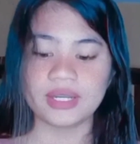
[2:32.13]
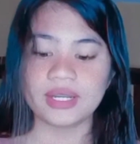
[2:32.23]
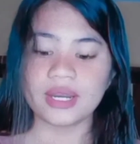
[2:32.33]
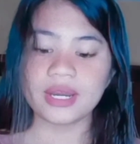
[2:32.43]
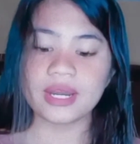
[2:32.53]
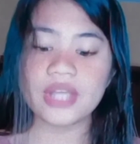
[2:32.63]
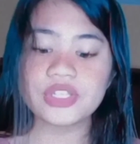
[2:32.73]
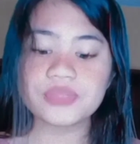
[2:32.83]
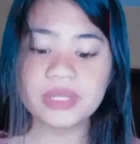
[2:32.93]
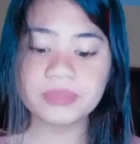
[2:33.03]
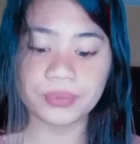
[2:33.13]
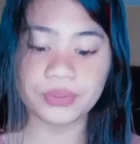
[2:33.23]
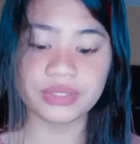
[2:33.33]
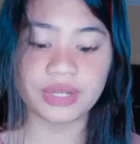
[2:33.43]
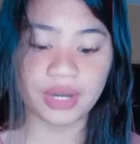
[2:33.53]
Her husband
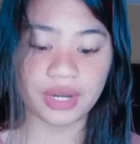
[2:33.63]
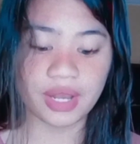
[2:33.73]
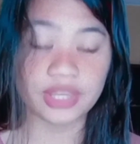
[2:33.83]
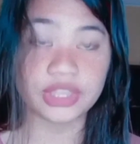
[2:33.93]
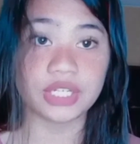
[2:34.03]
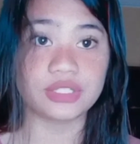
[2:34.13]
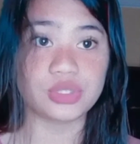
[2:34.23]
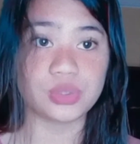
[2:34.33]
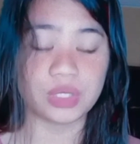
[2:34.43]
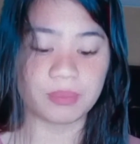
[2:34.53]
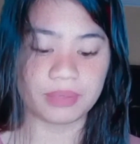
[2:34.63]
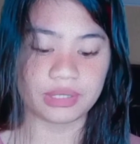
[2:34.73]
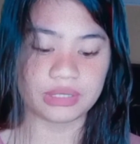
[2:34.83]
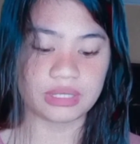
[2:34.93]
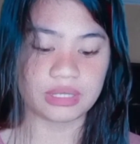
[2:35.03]
buried her under the juniper
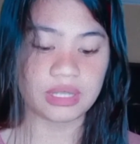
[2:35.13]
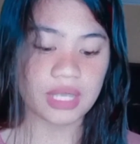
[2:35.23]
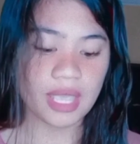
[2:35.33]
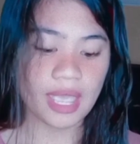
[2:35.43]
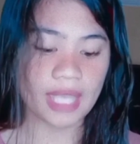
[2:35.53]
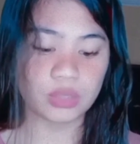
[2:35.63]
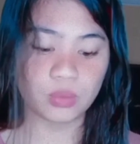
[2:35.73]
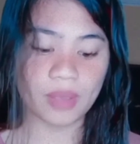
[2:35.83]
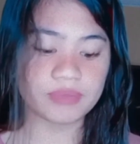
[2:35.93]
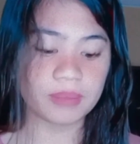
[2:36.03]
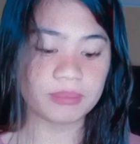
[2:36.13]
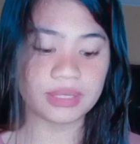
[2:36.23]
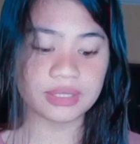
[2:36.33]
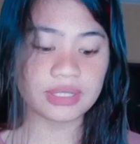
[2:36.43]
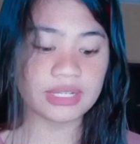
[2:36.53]
tree and wept
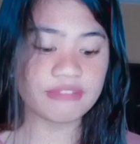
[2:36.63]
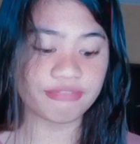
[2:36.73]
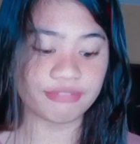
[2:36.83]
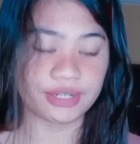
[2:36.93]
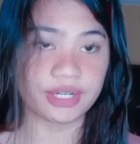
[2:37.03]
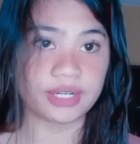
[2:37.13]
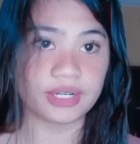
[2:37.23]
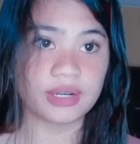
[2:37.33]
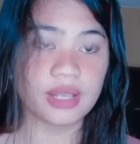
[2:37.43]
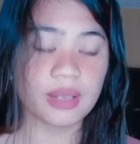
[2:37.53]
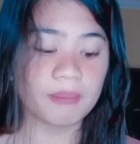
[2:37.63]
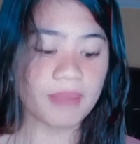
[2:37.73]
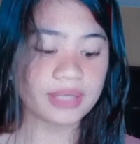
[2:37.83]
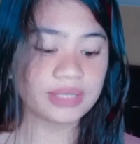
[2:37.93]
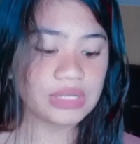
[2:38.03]
bitterly for her.
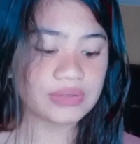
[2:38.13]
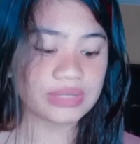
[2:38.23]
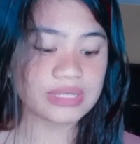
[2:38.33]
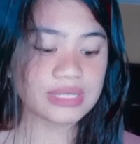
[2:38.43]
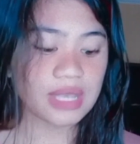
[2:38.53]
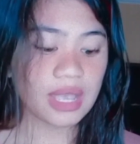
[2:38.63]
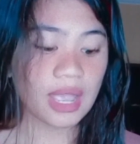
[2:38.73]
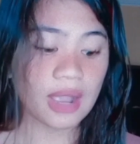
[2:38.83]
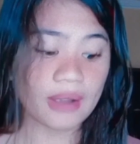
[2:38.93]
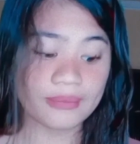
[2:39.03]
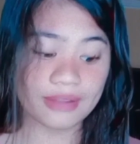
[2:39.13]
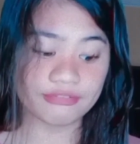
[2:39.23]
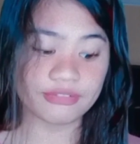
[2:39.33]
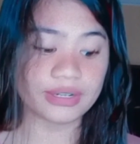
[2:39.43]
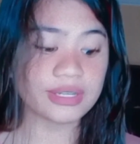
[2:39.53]
By degrees,
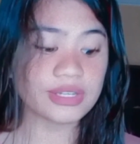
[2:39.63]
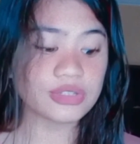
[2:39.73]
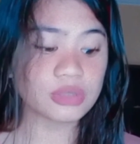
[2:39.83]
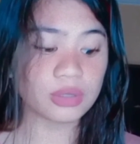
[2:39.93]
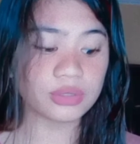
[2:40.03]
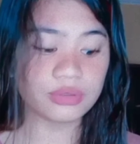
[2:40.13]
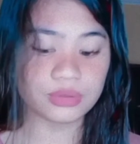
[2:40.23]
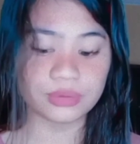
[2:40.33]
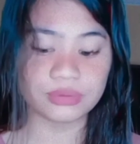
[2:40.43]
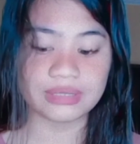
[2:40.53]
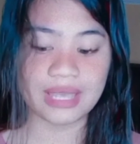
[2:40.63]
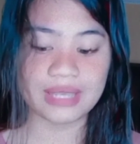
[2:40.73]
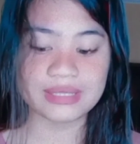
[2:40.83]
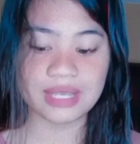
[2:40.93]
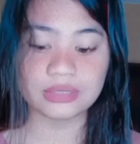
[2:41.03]
however, his sorrow grew
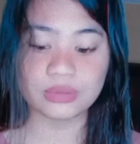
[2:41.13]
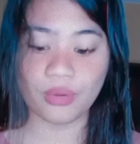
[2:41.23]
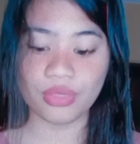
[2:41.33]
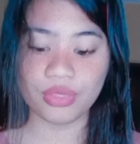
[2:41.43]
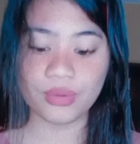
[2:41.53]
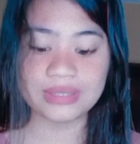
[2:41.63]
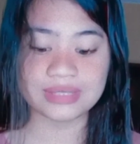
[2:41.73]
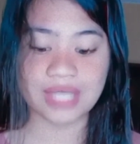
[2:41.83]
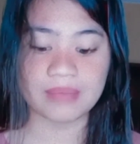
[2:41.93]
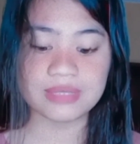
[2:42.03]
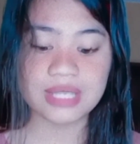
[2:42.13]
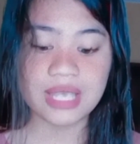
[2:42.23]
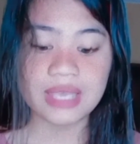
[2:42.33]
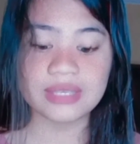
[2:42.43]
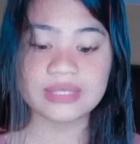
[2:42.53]
less, and although at times
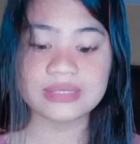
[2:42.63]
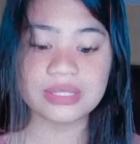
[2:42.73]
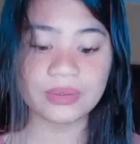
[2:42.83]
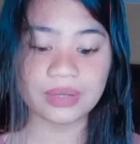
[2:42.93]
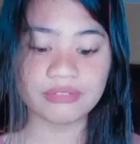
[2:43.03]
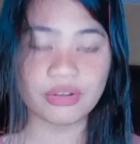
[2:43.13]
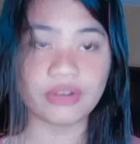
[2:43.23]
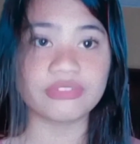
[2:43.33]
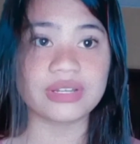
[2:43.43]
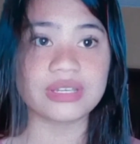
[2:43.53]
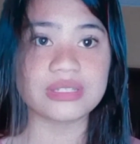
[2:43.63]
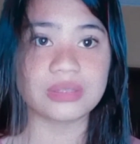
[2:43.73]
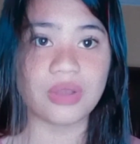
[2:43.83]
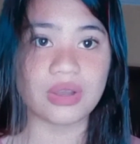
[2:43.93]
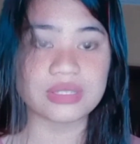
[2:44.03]
he still grieved over his
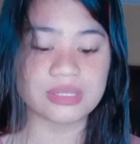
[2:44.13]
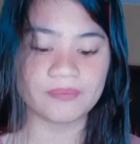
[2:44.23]
loss,